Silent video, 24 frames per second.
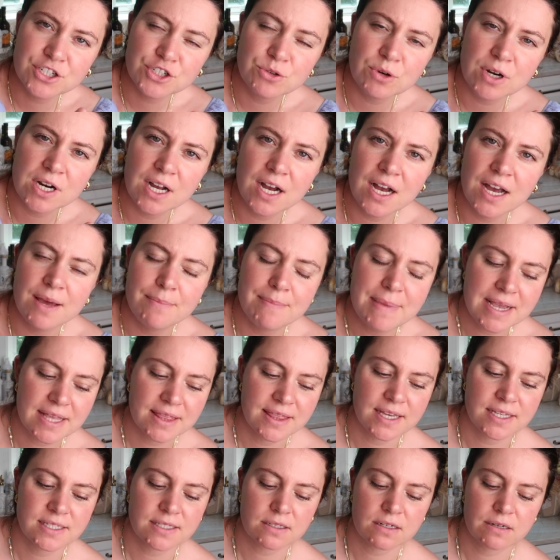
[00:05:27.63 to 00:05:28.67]
shortcut, making
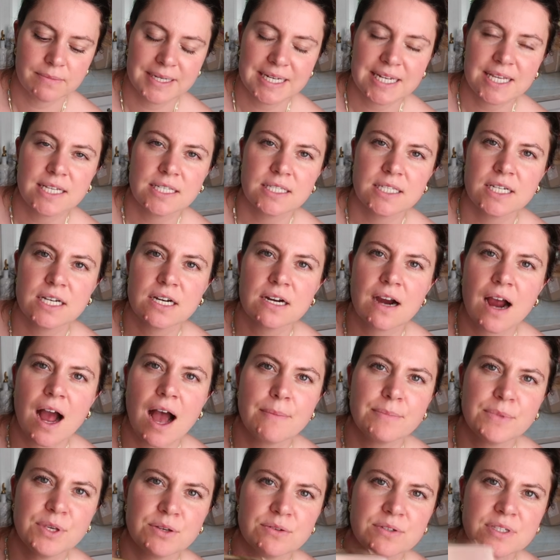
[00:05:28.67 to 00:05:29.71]
things a little bit easier,
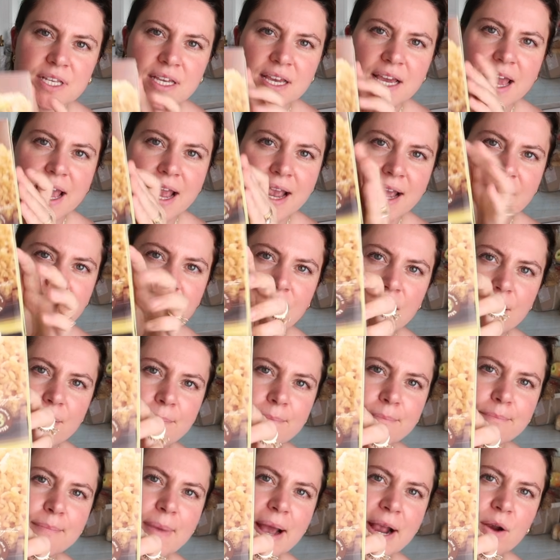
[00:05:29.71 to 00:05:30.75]
I'm using
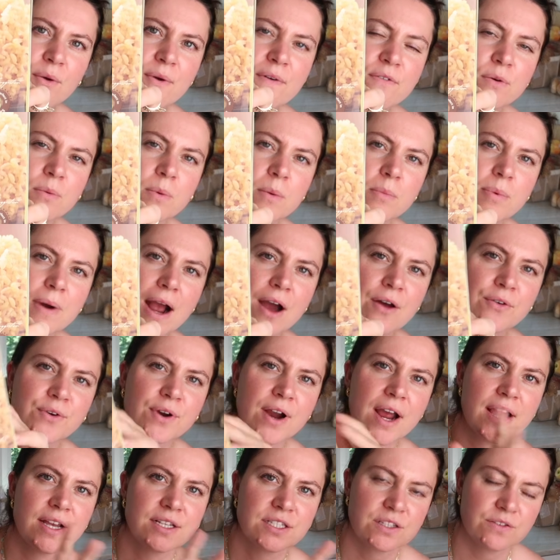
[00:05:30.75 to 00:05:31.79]
microwavable brown
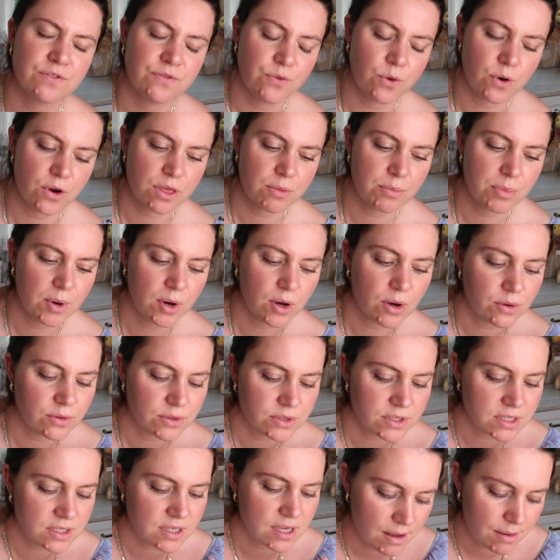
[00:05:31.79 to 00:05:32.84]
rice for the
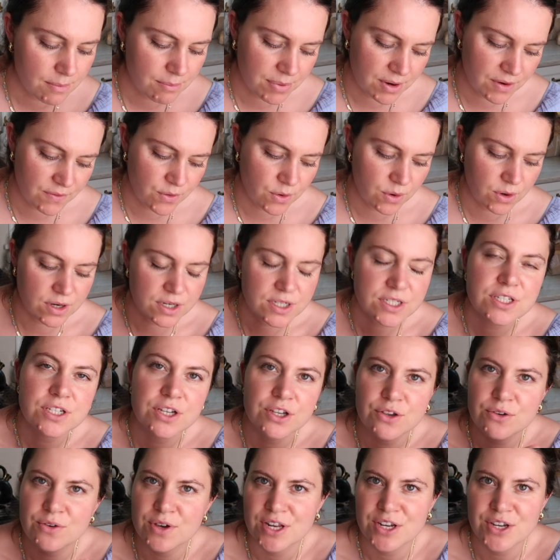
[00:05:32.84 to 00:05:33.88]
bowls, but of course
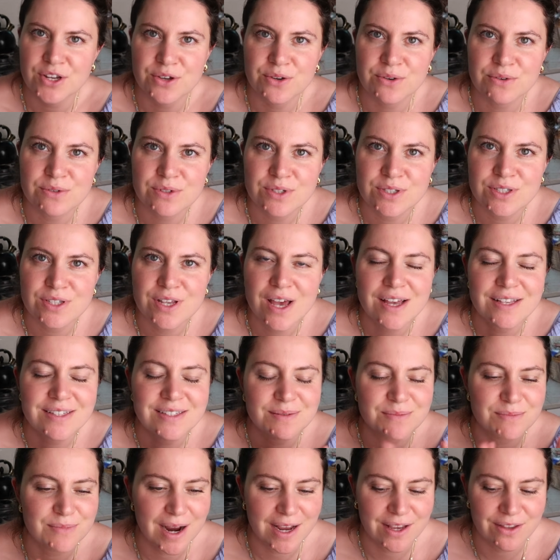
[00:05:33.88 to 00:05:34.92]
you can use
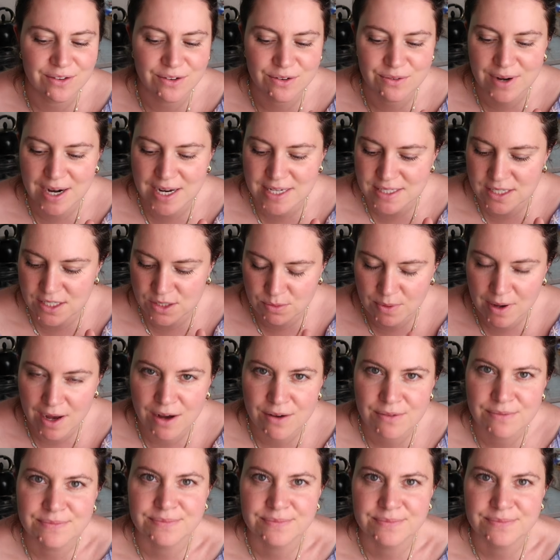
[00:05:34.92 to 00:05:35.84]
some regular rice as well.